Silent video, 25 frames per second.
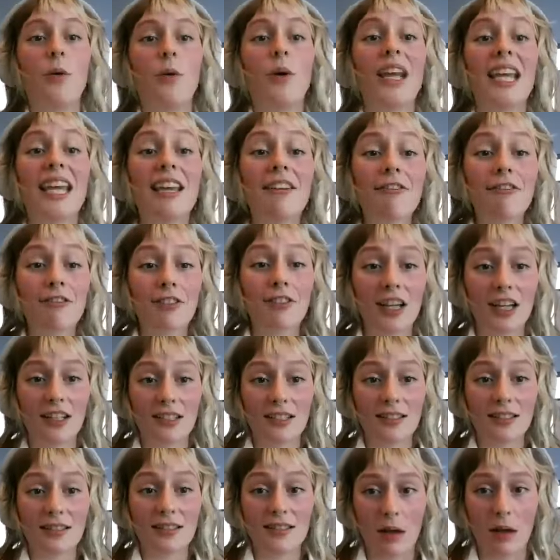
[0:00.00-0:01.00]
So if
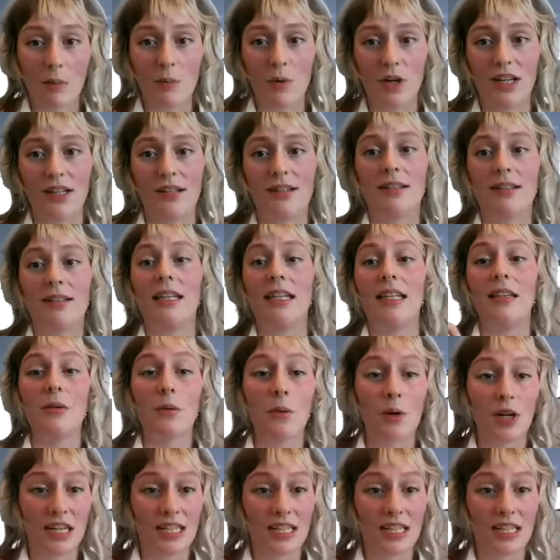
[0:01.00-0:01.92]
there's someone in the